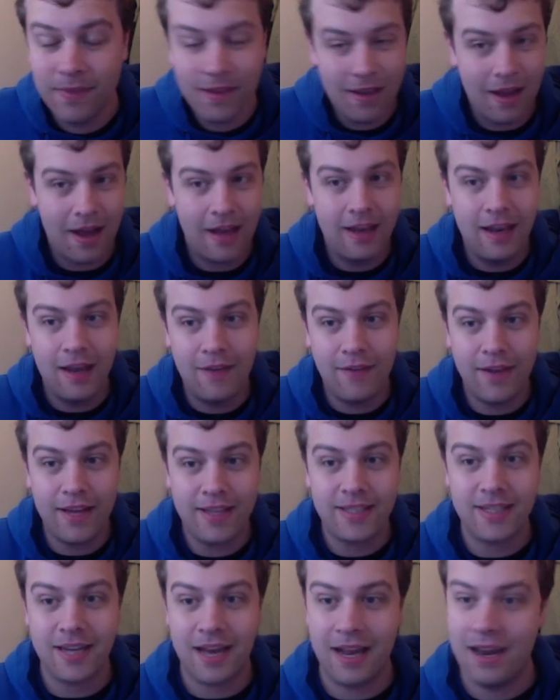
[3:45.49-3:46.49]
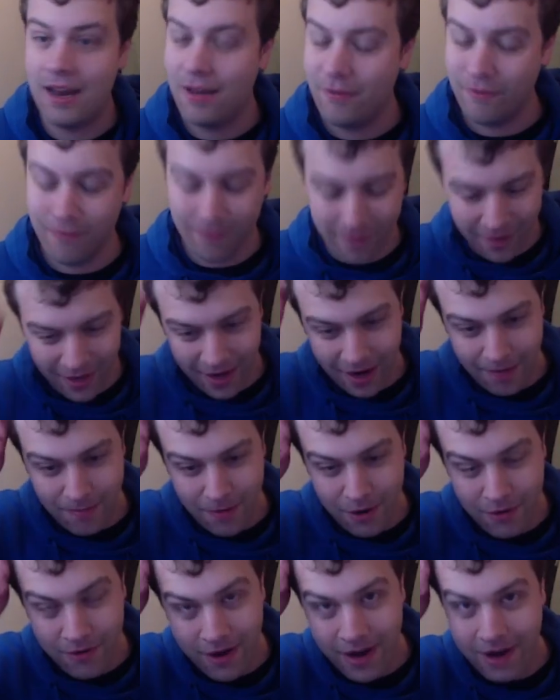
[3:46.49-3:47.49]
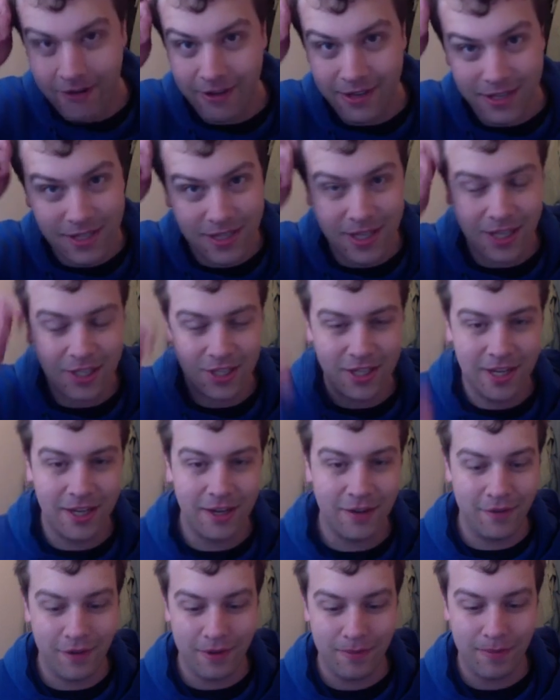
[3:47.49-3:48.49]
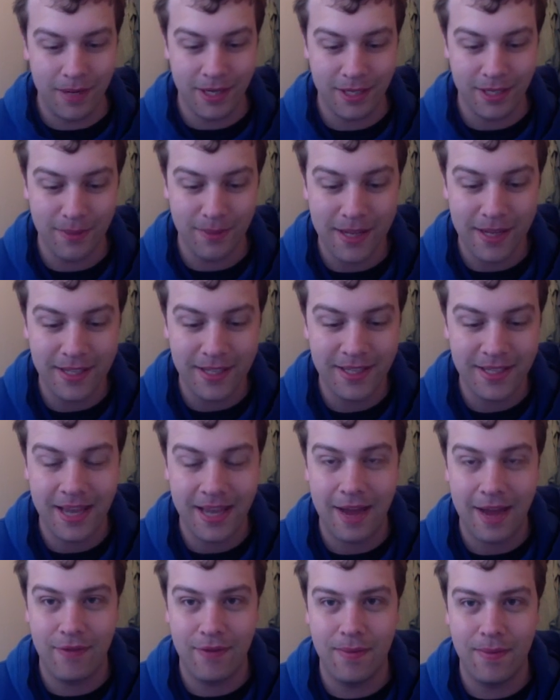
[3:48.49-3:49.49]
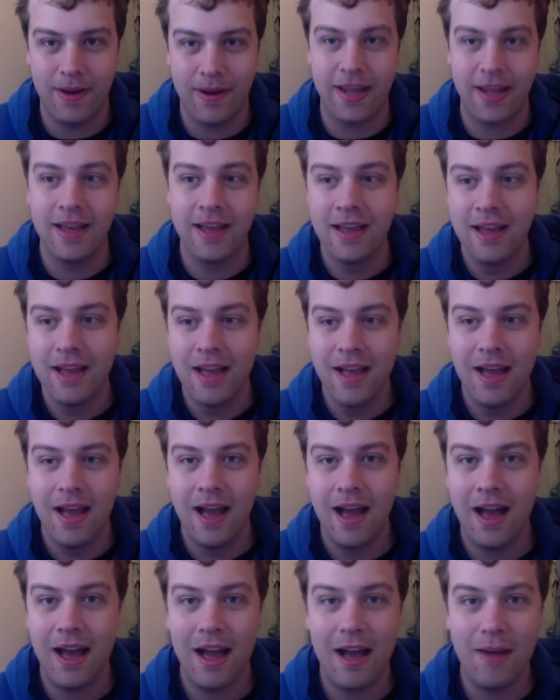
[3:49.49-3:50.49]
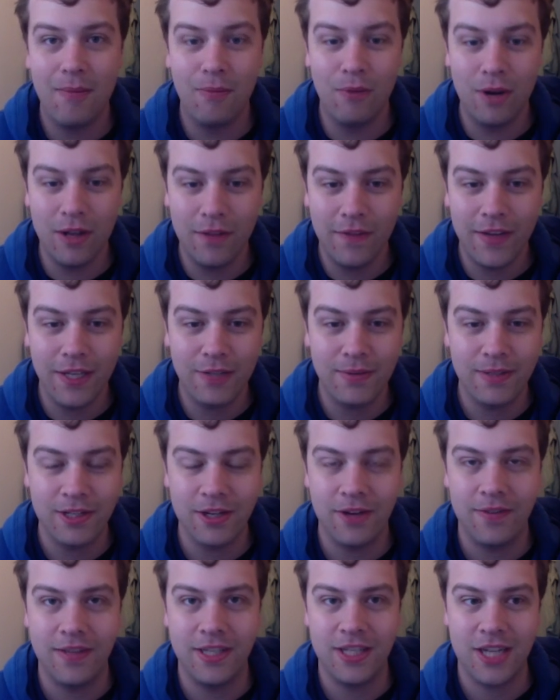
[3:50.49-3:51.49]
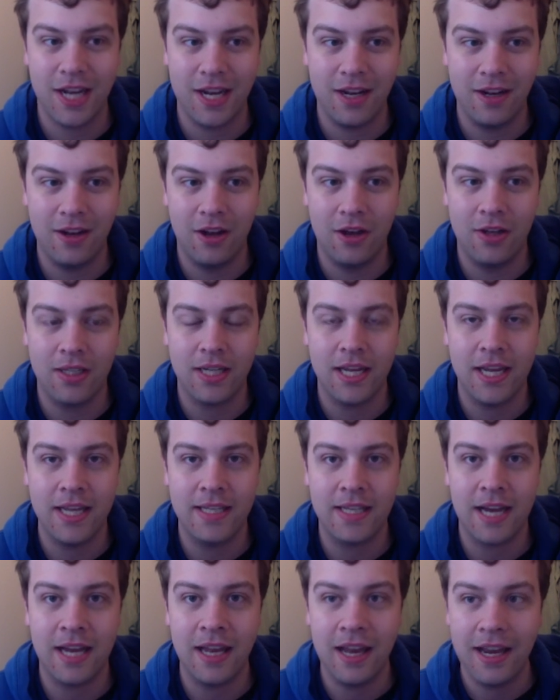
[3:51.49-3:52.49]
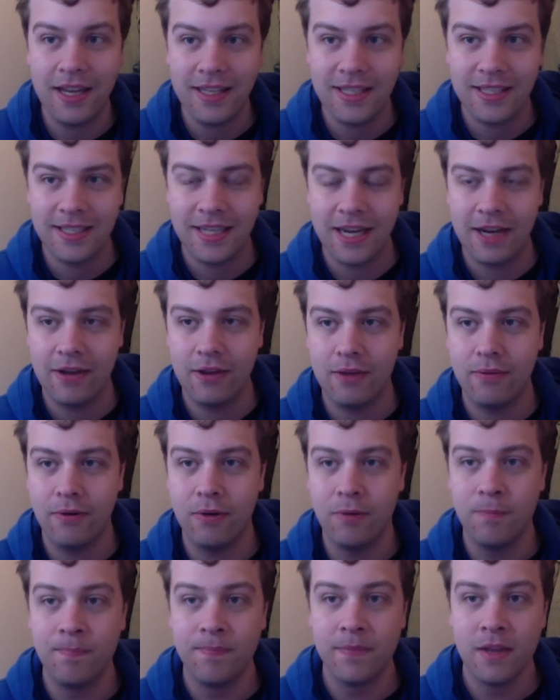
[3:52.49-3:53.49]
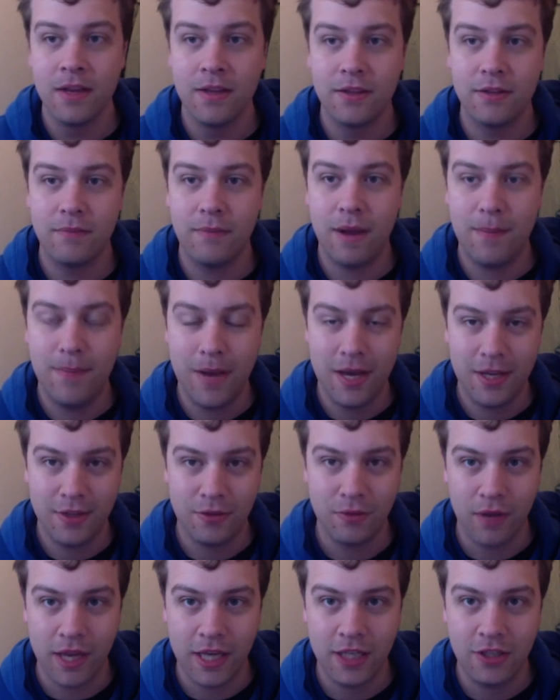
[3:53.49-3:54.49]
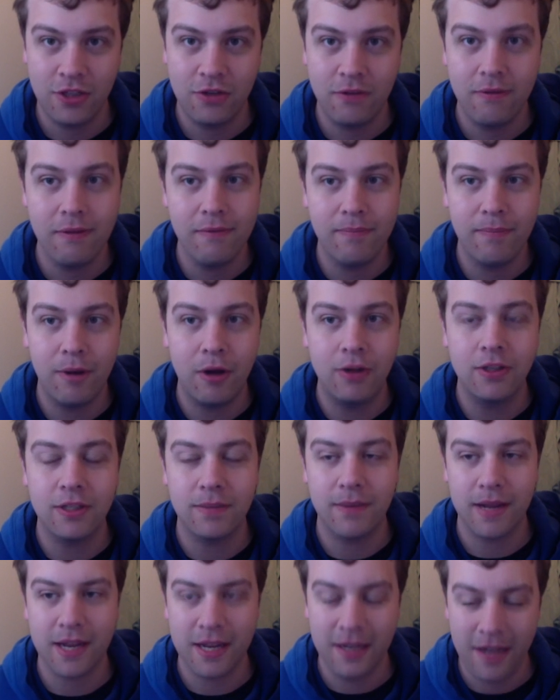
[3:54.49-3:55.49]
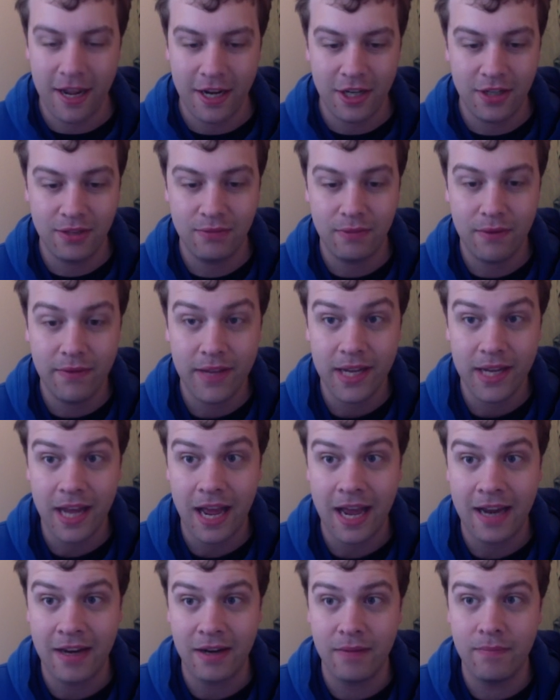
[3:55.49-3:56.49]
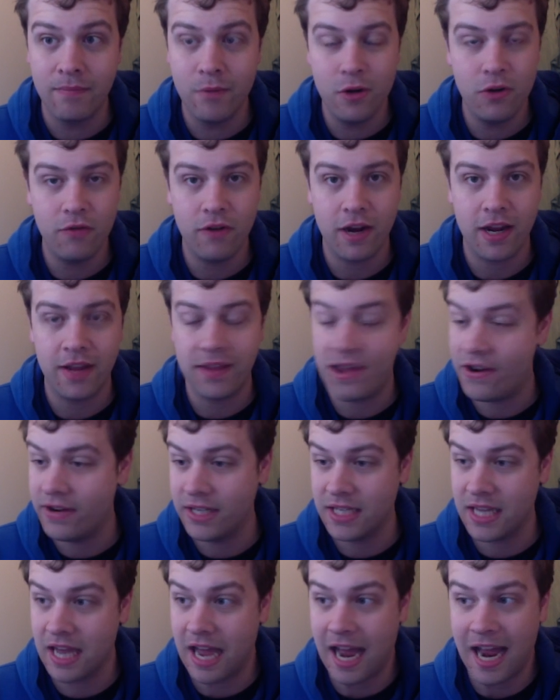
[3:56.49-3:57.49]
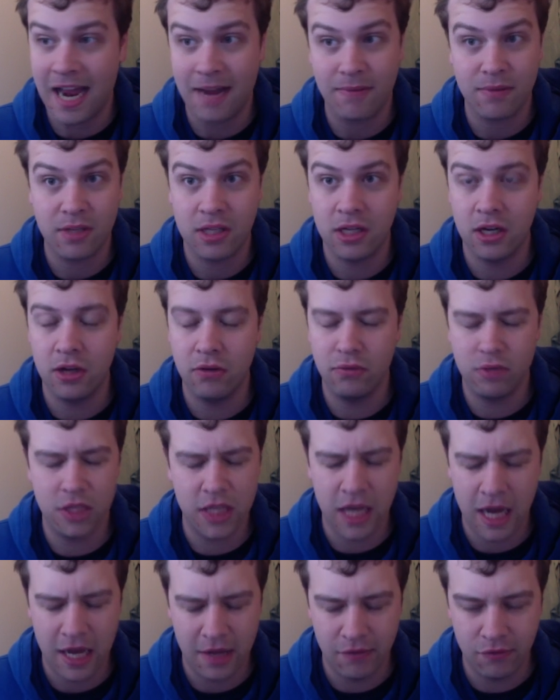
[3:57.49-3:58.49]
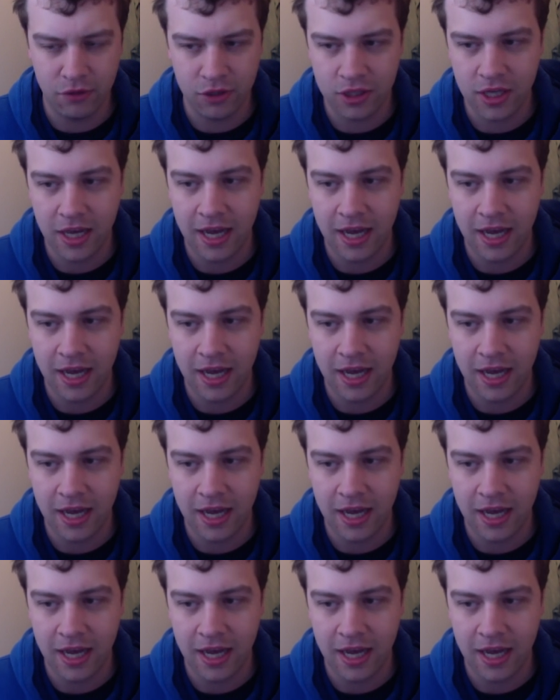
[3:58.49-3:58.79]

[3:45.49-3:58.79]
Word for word: I love it. I love, you know, Moonraker is such a girly fun pleasure. But as I say, everybody, um, one of the things we do on this channel a lot is I like to tell you all some of my personal history with Bond and my connections with it. And Moonraker, there is absolute tons.